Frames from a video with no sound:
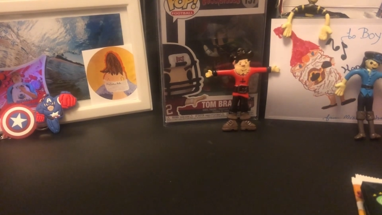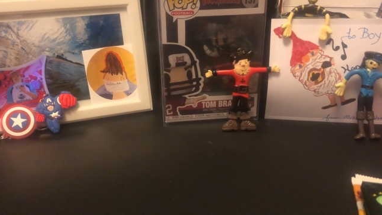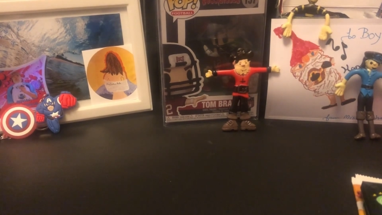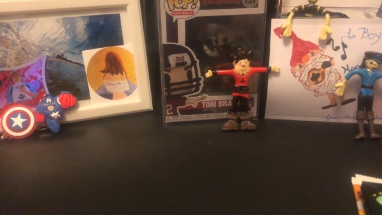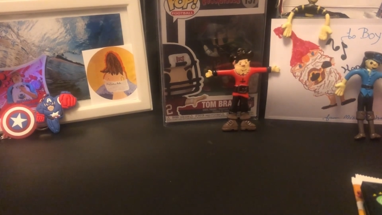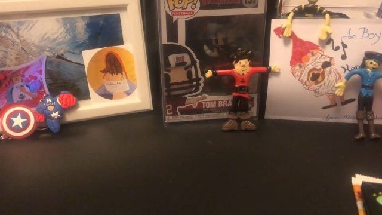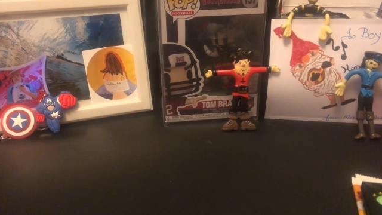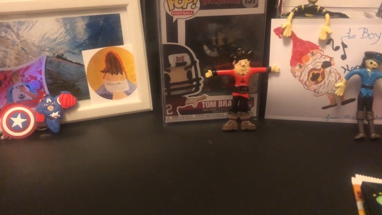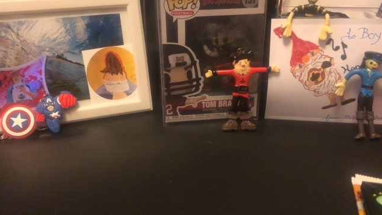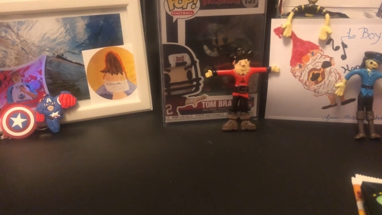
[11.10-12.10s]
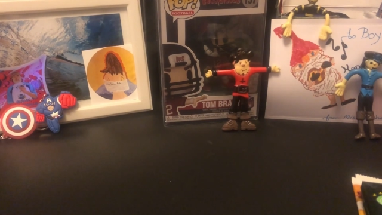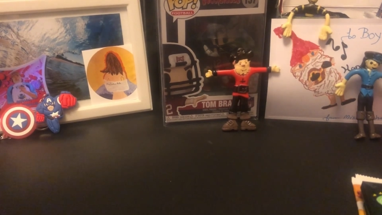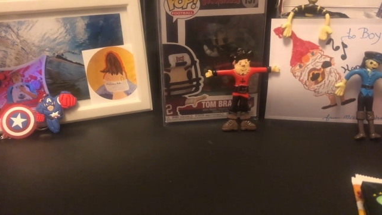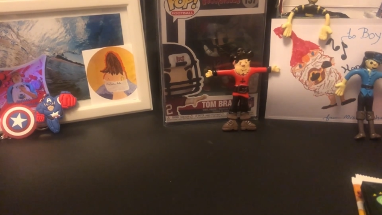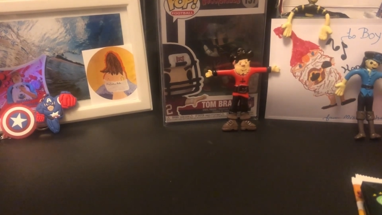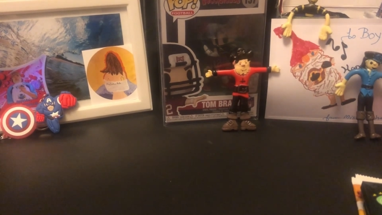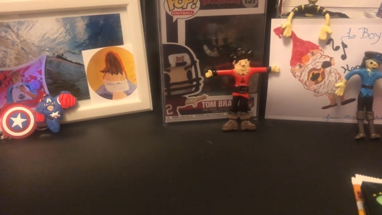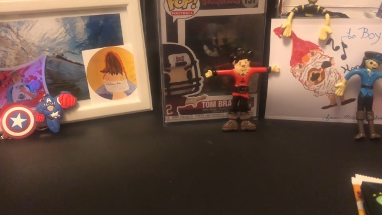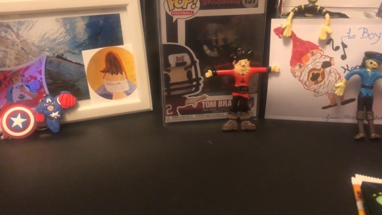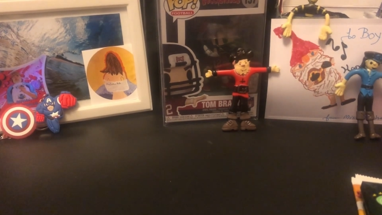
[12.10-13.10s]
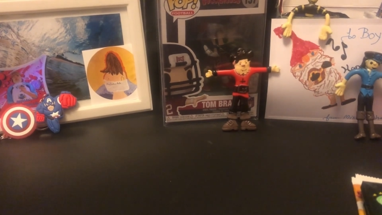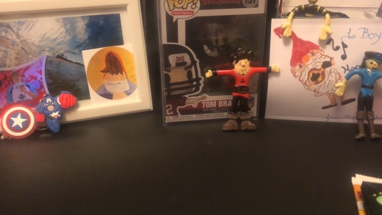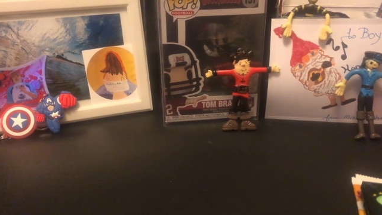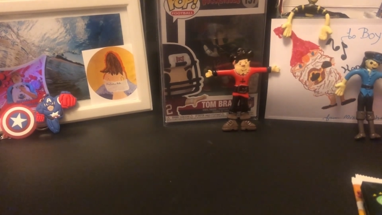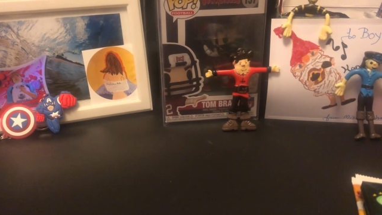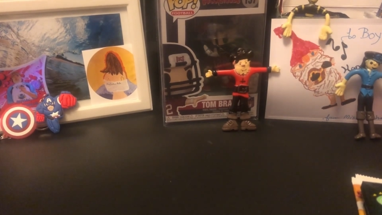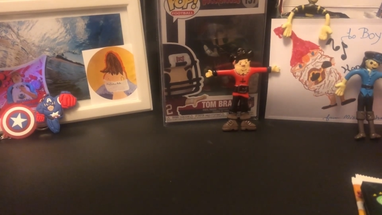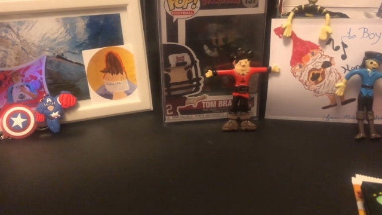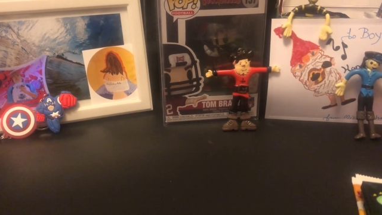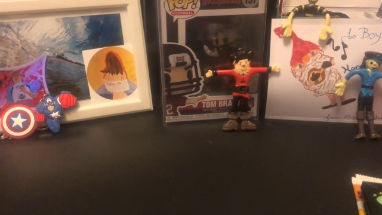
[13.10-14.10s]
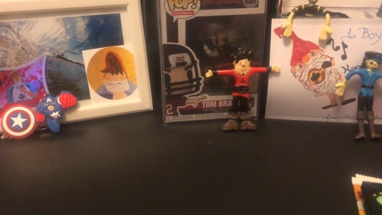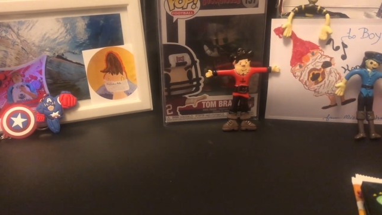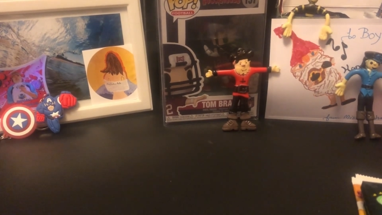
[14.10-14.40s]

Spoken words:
[unreadable: no face in view]